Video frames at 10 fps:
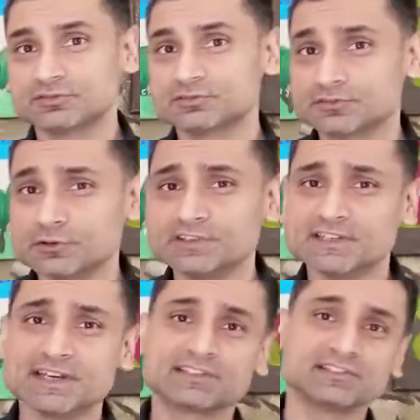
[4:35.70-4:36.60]
So in the
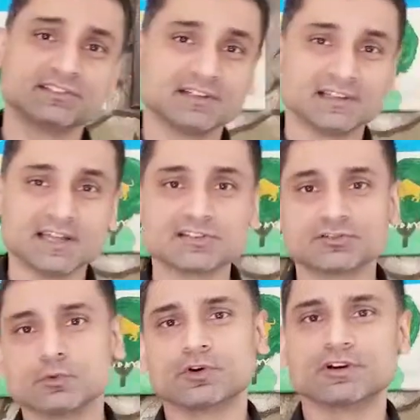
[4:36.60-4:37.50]
next
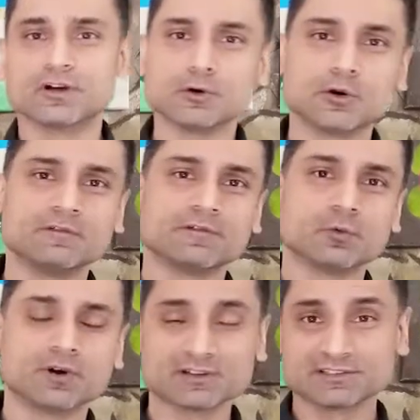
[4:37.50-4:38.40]
lecture, we're going to go over
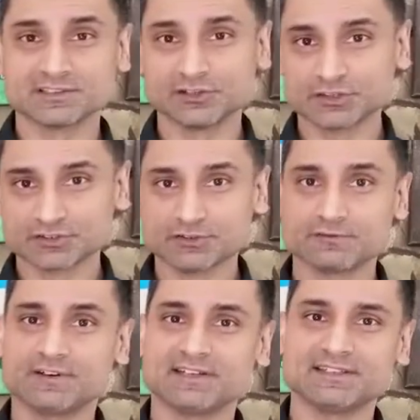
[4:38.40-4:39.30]
where to look to
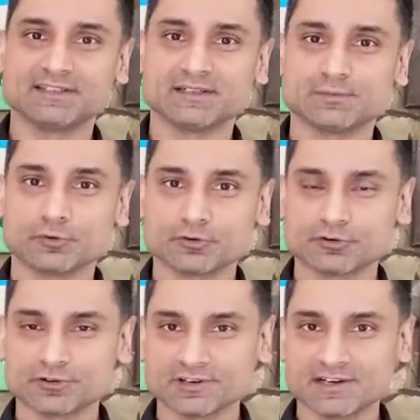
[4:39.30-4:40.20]
find a
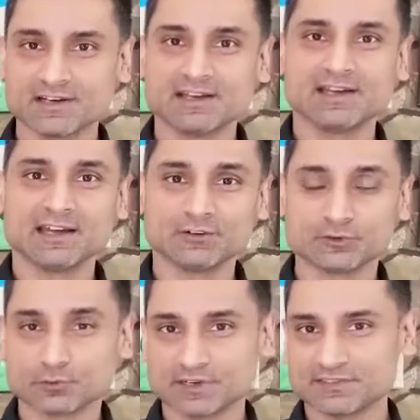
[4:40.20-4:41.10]
broker, how
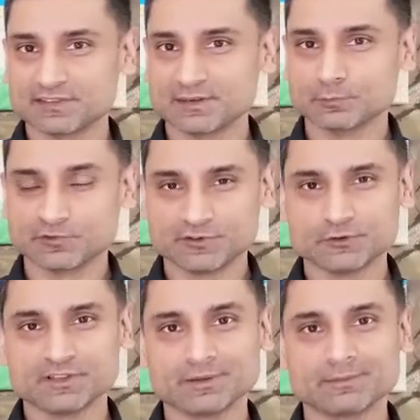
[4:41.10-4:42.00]
to rate them,
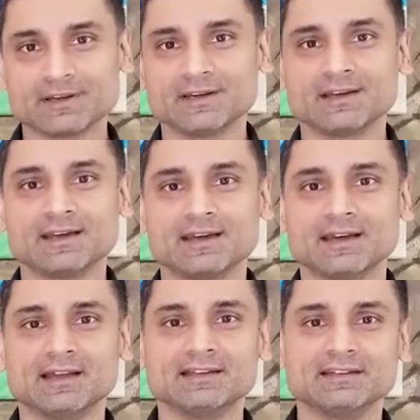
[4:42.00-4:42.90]
review them,
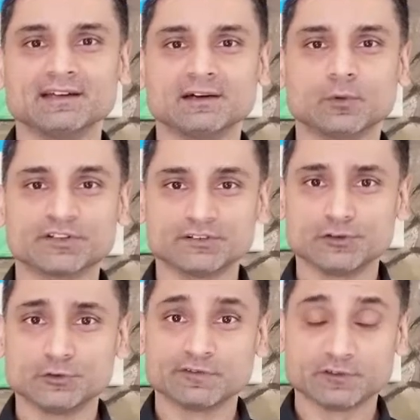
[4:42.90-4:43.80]
and what to
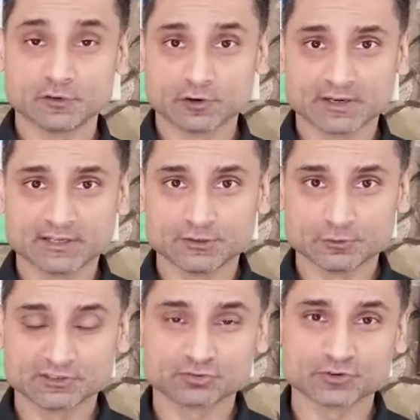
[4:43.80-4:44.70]
do if you are a
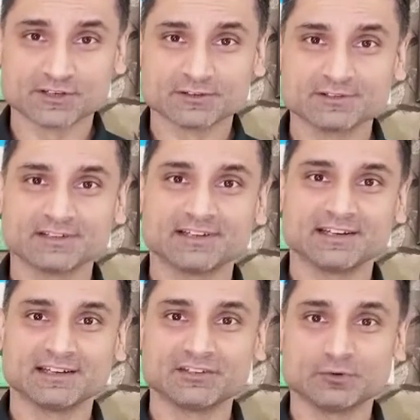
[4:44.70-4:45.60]
US trader
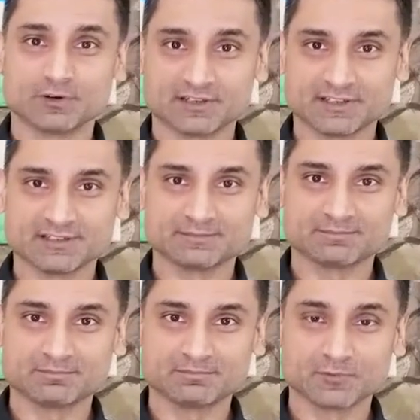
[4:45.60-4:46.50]
and you want to
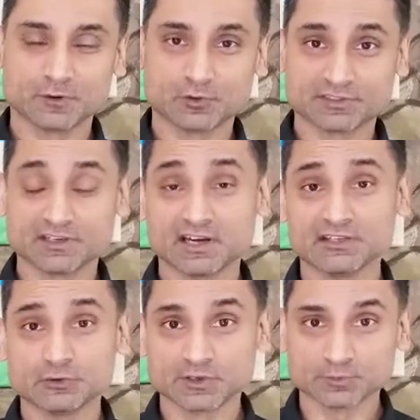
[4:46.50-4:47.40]
go with the
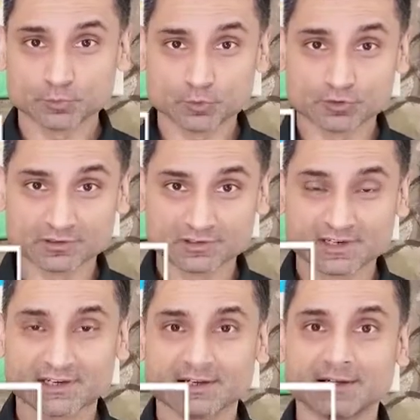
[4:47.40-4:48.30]
non-US broker.
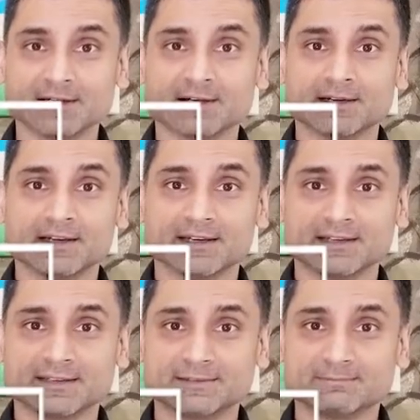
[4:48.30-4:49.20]

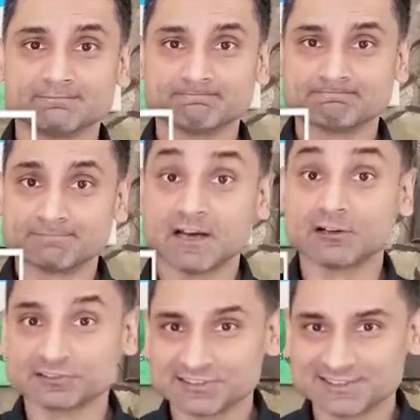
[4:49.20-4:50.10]
And
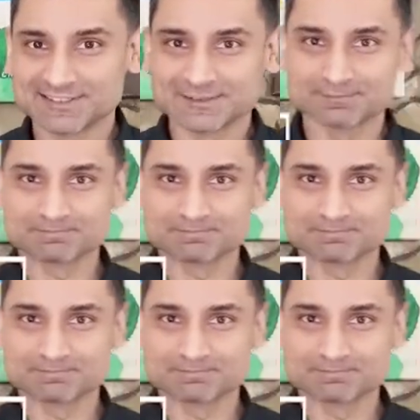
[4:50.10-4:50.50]
I'll see you there.